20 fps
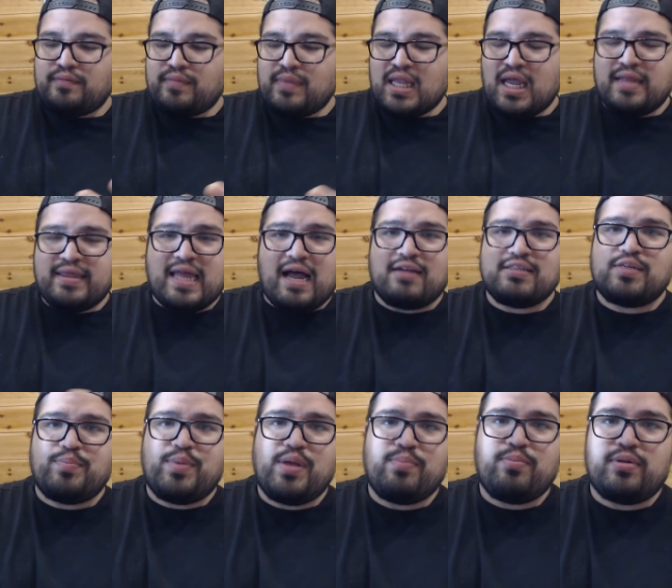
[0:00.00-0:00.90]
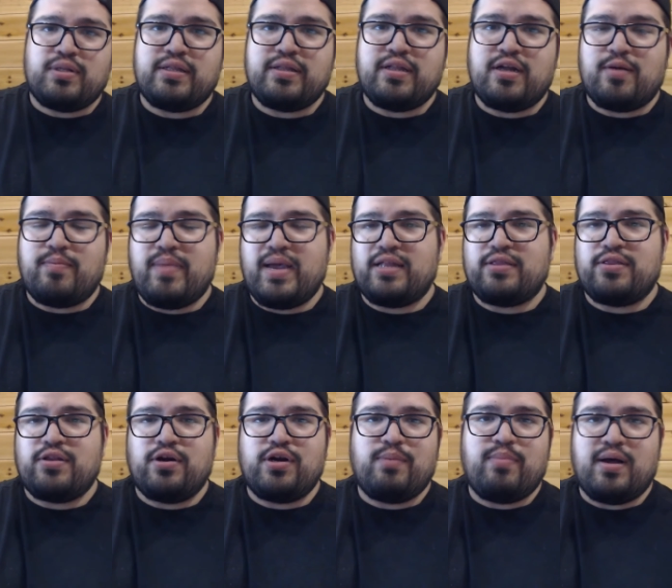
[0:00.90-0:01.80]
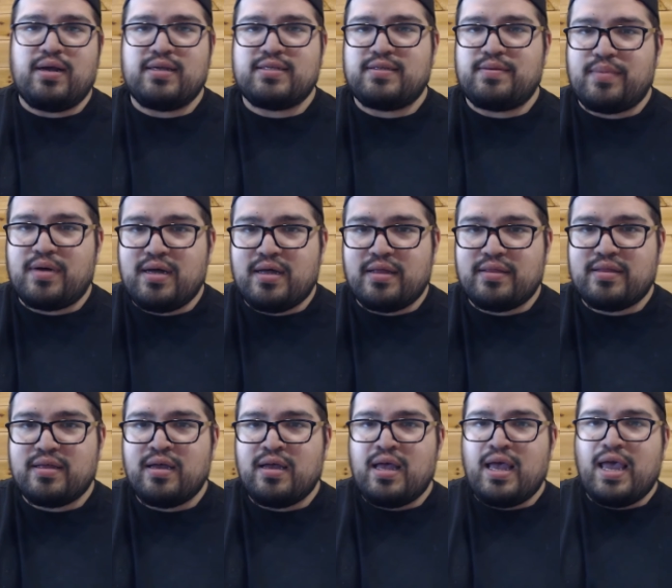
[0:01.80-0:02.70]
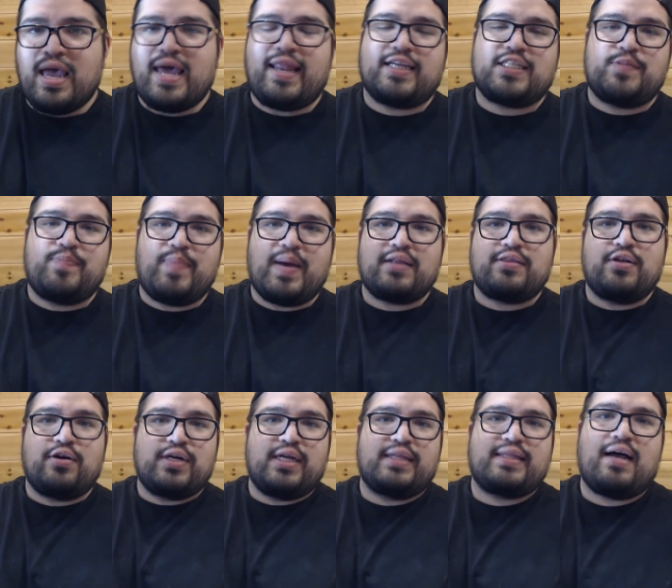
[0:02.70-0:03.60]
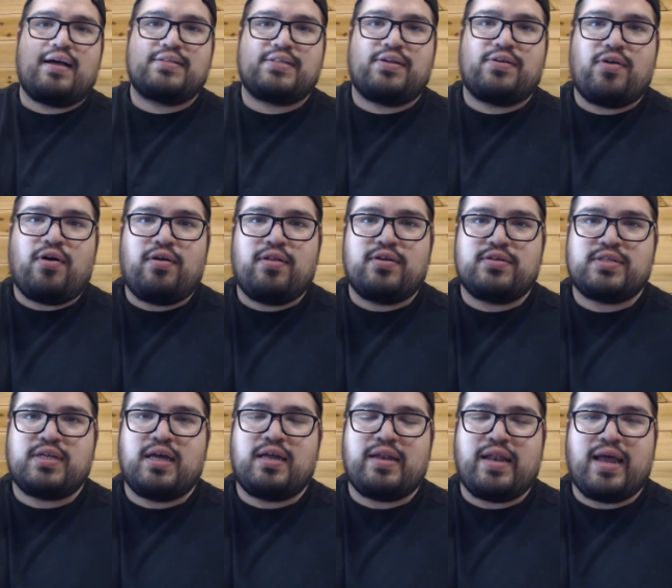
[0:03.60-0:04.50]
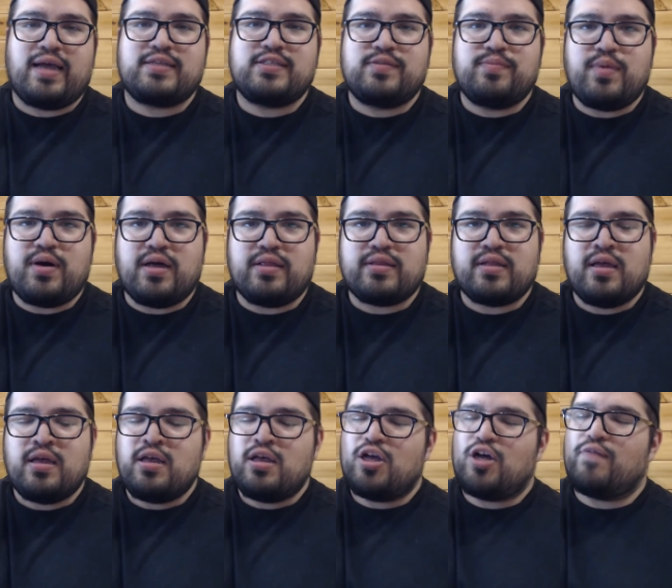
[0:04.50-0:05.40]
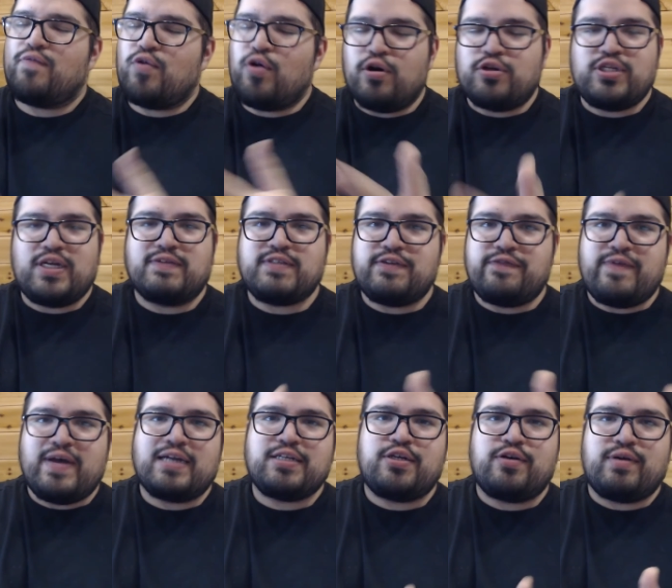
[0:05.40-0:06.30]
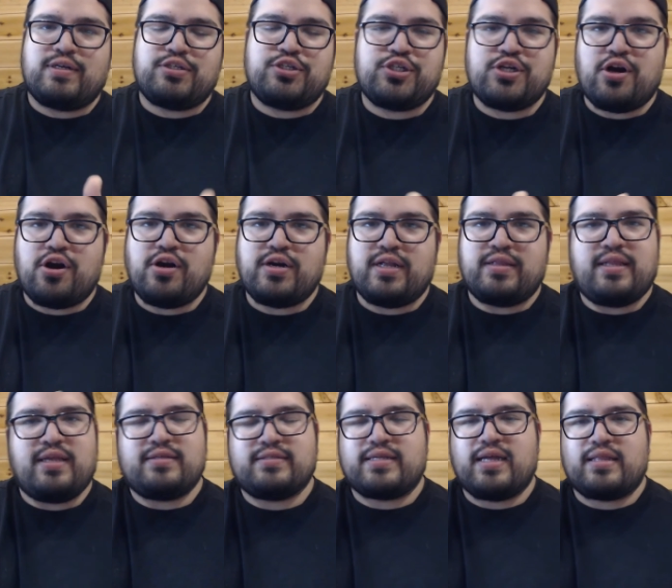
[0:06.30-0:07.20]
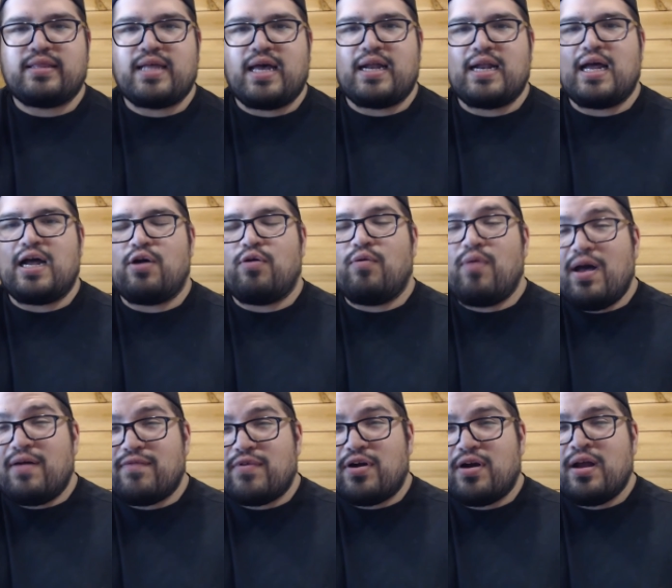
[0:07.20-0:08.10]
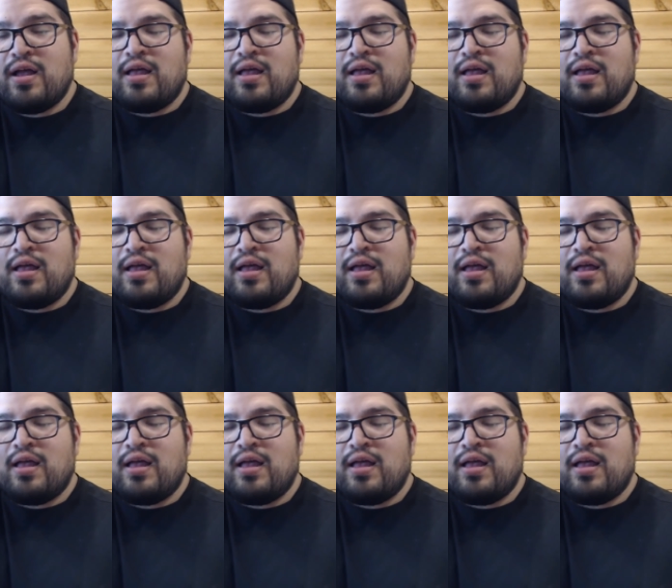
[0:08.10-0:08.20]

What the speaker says: 1,000 people in there paying $30 a month and expect $30,000 next month. Of course, you have to factor in churn and things like that. However,